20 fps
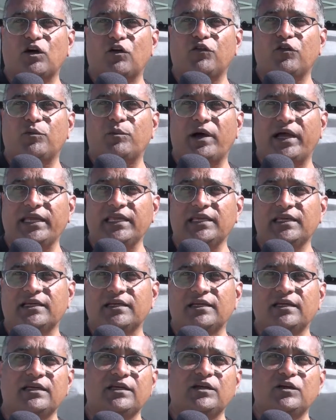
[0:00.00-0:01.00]
of a bike
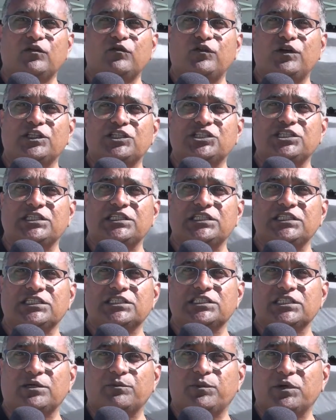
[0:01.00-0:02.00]
which
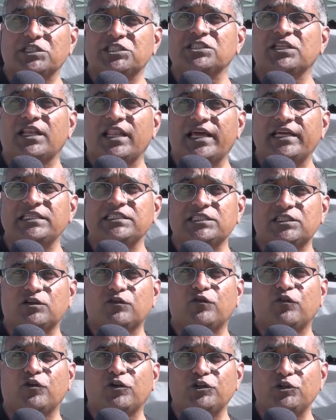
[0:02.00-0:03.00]
is personalized
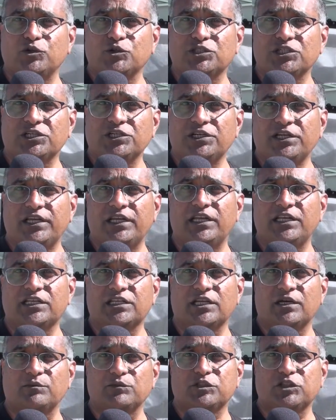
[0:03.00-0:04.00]
for user in
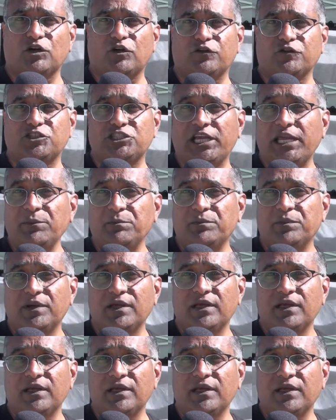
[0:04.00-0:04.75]
terms of shape,